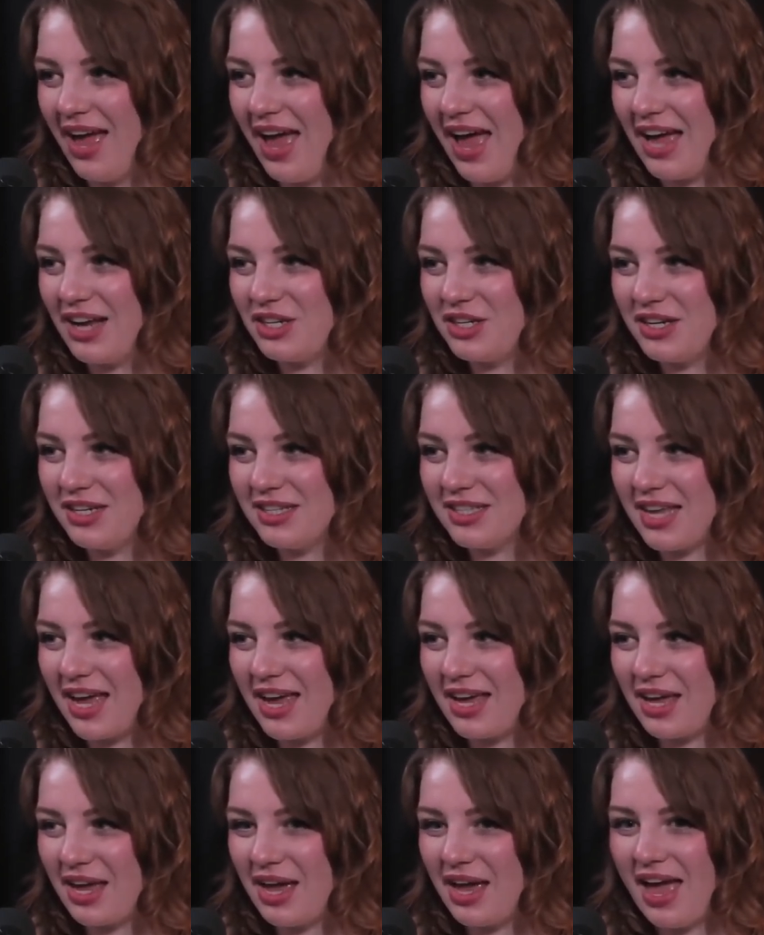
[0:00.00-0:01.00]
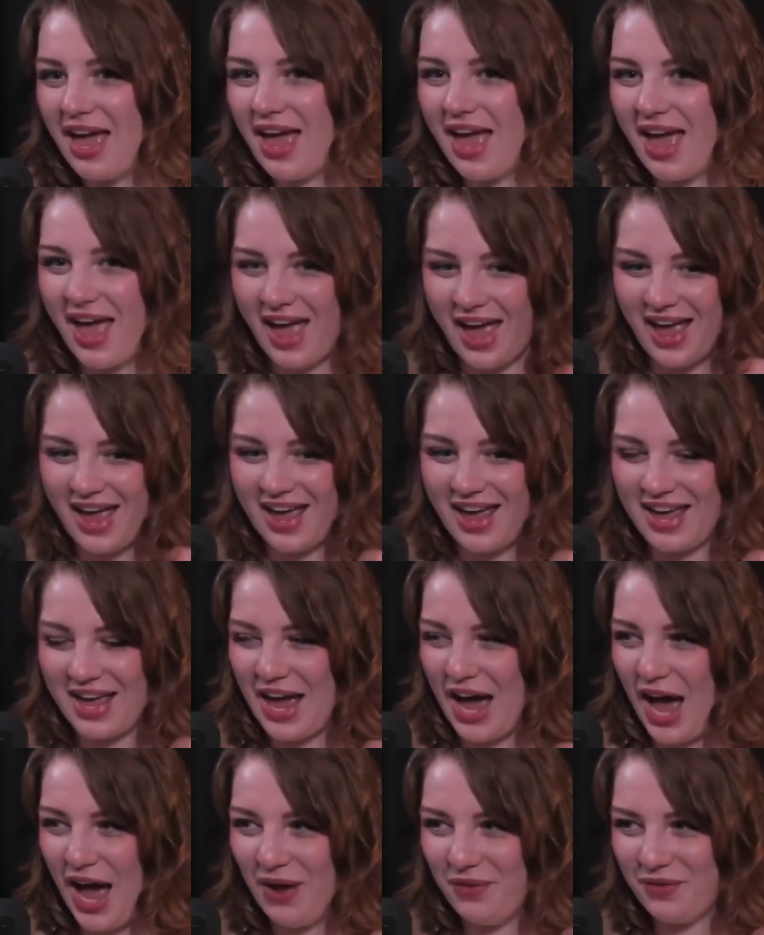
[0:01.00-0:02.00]
And she's like, hey,
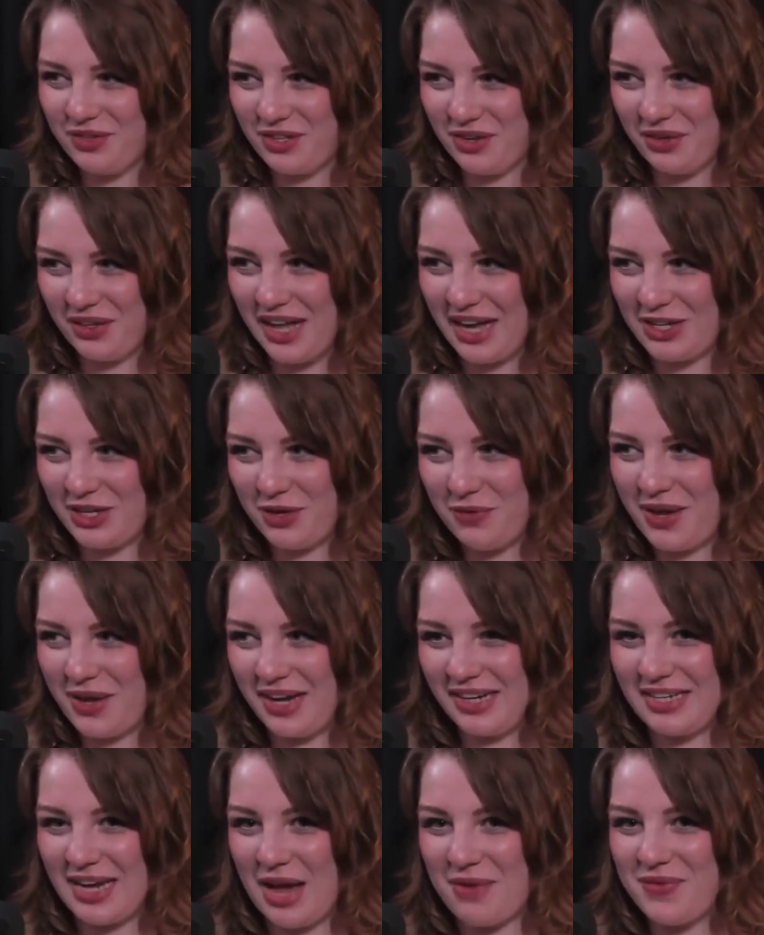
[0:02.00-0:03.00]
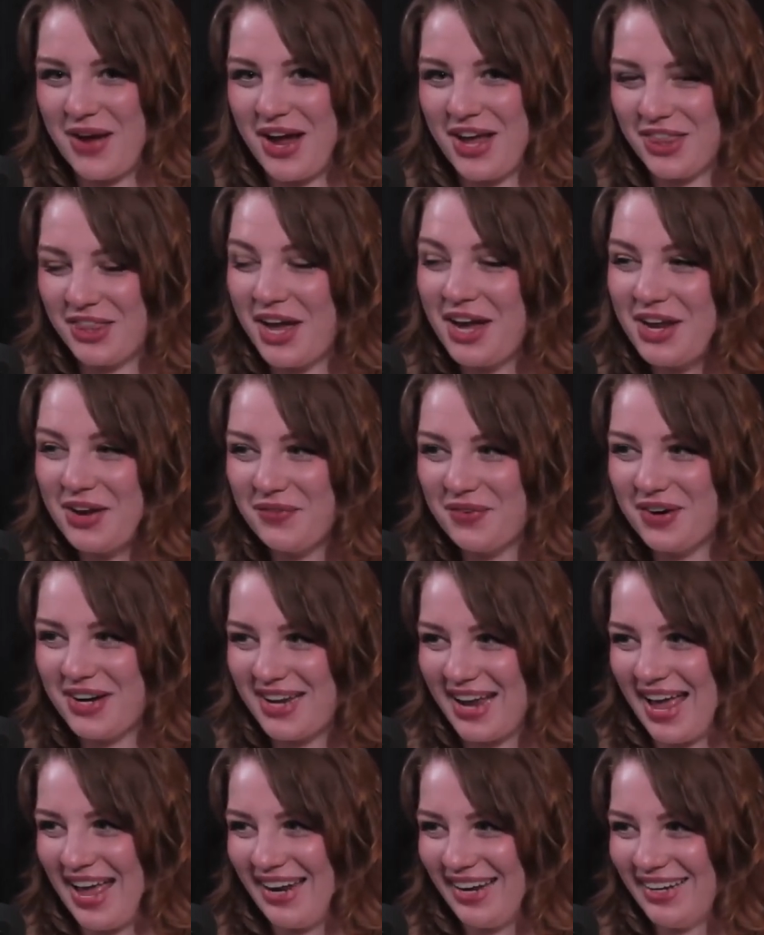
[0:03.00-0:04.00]
I'm so glad you picked up. I thought you were
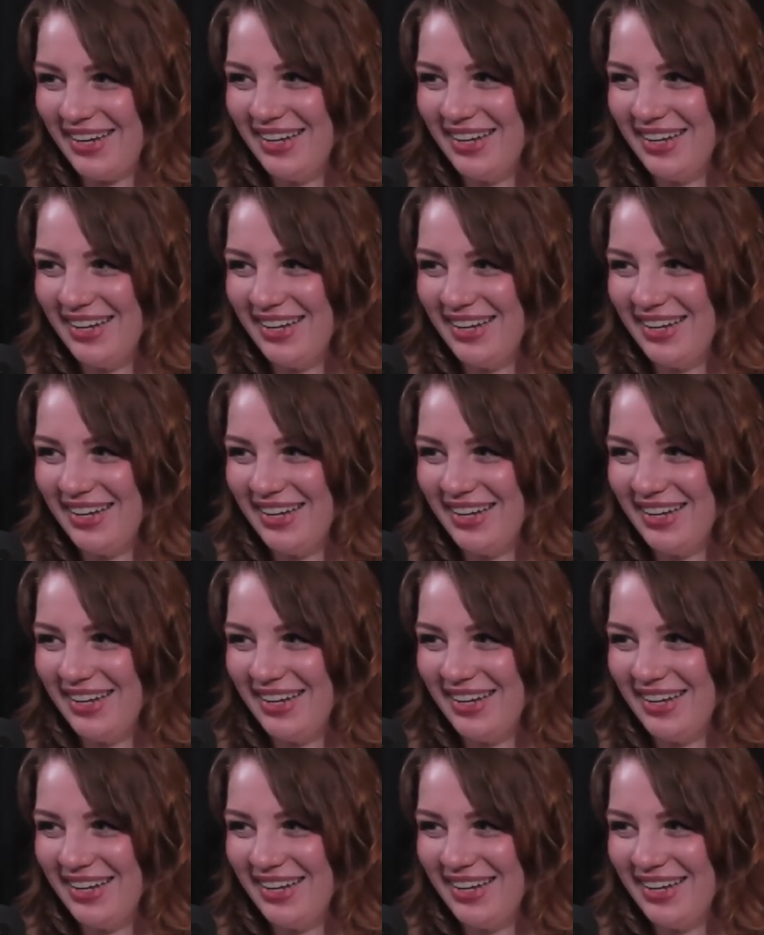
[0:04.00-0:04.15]
dead.